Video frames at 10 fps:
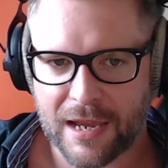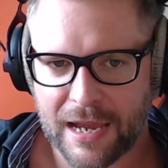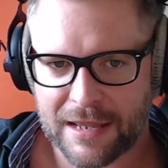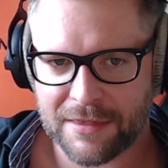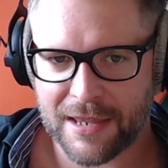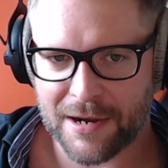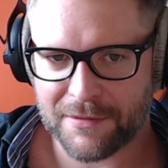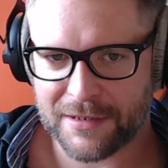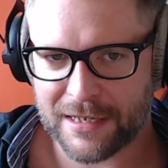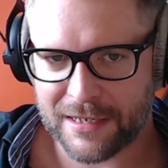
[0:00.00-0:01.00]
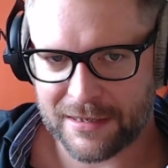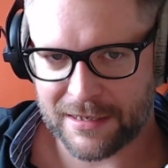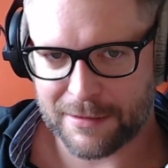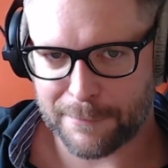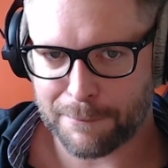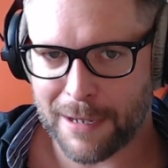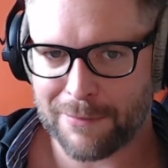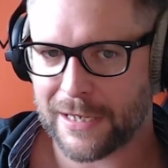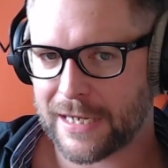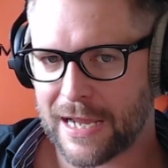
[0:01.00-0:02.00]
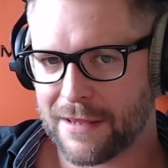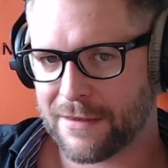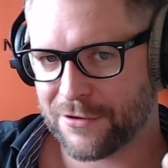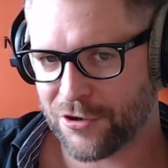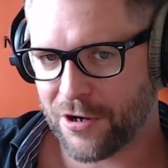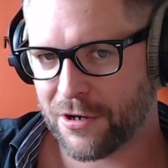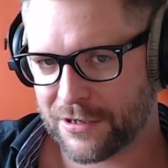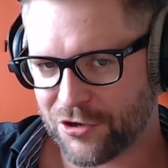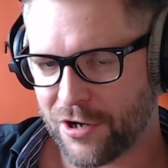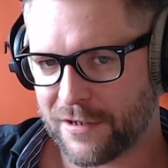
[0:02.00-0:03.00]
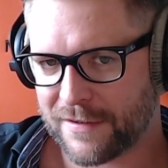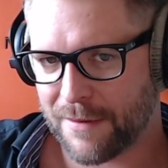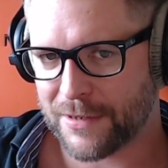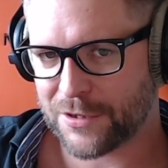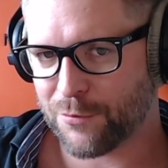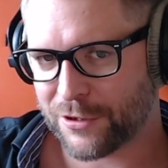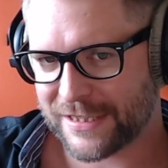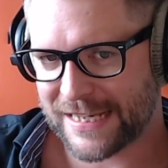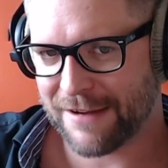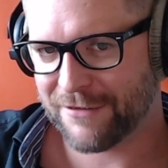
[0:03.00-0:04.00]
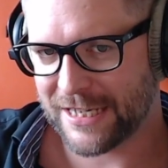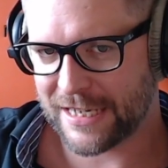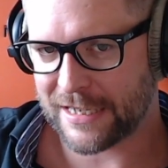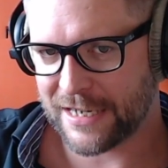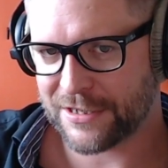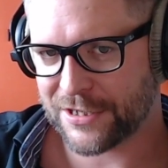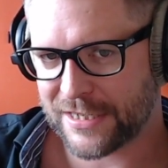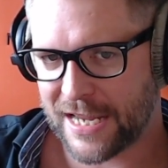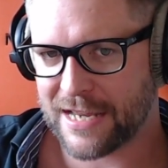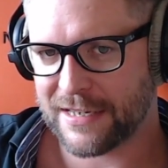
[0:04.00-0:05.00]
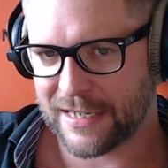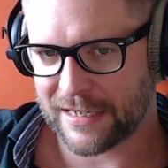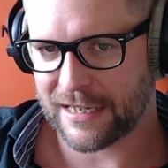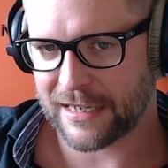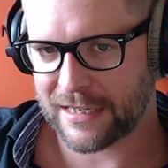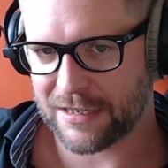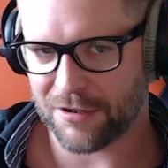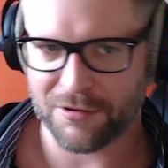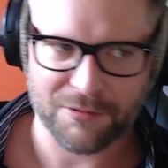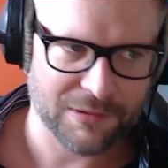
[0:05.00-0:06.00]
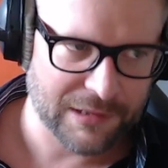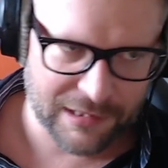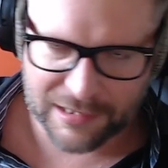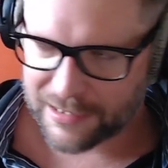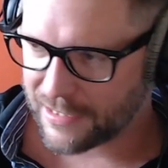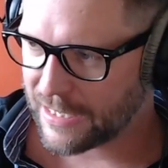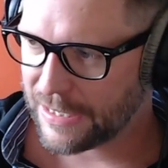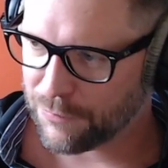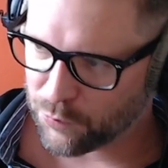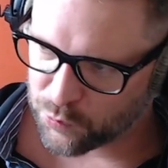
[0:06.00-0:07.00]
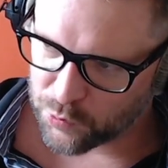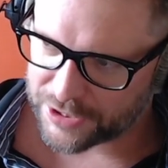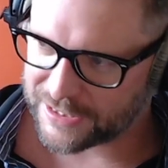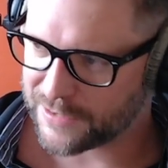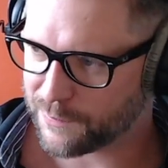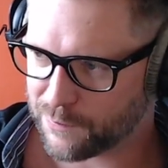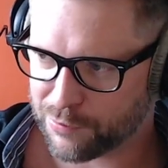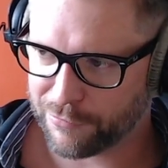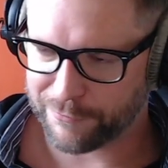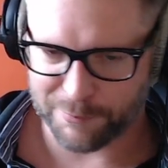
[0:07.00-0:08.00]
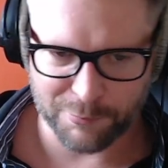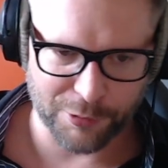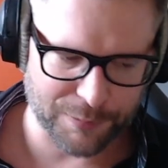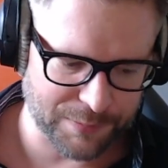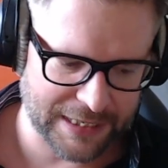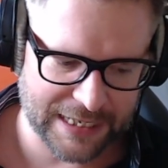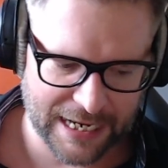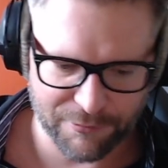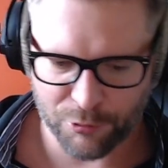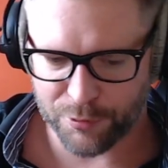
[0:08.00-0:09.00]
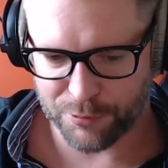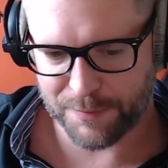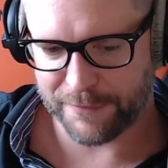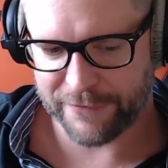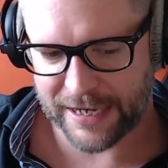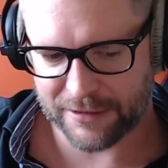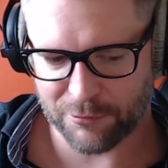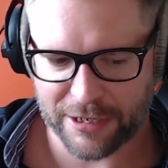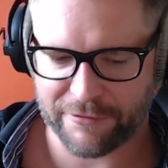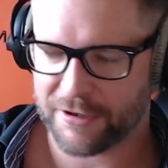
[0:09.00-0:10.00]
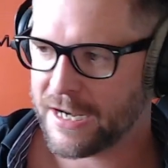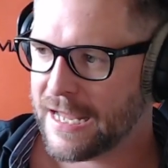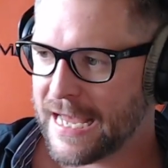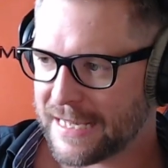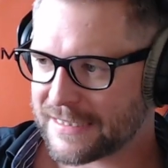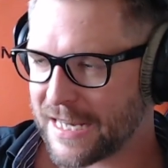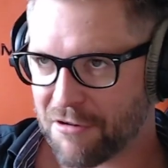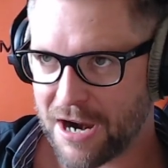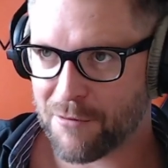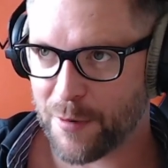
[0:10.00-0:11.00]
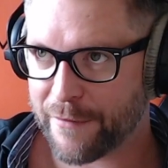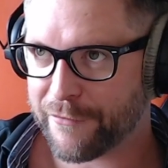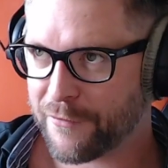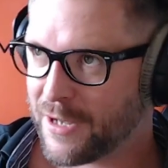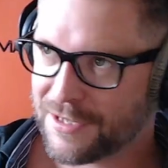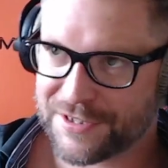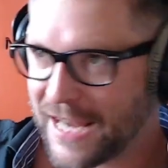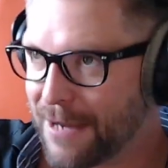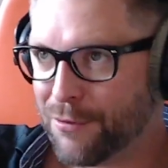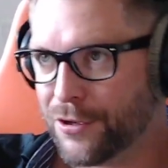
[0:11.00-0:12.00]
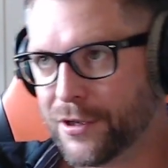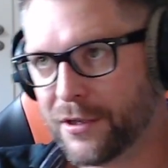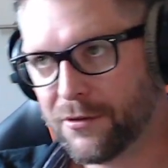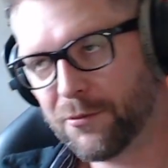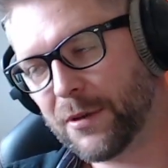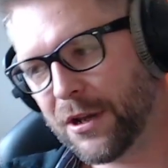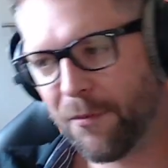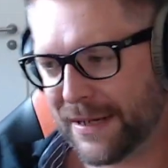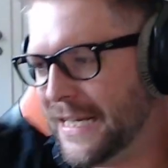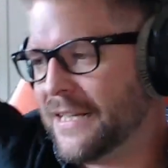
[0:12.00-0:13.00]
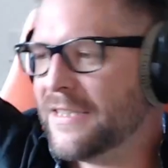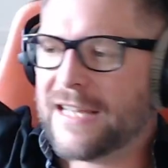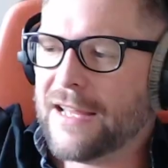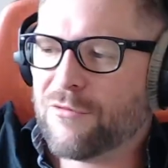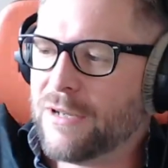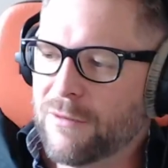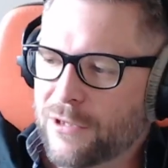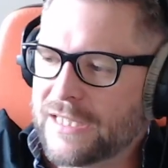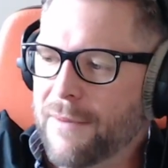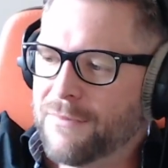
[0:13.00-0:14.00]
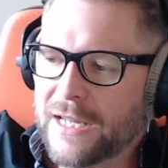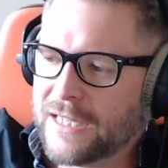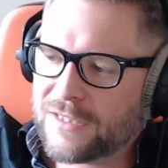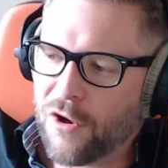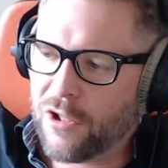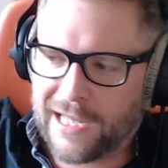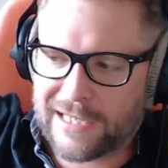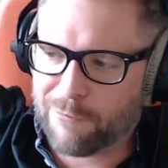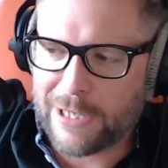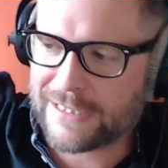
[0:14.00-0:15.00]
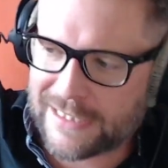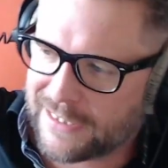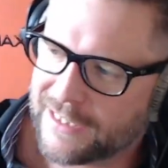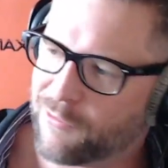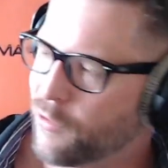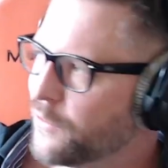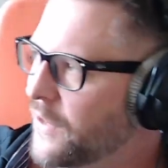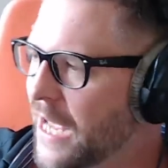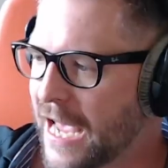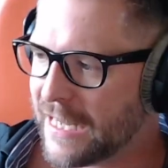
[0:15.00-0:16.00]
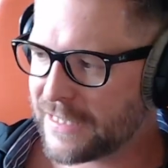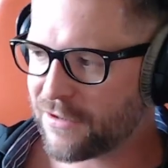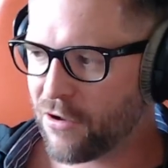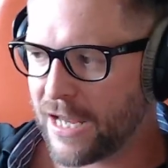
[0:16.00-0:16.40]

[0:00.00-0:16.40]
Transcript: the public and journalists are much more savvy at understanding, like, you know, what this proof would be and what would be fake, whatever, as there are with cyber, where nobody understands really what's happening. It's all like ones and zeros, and it's all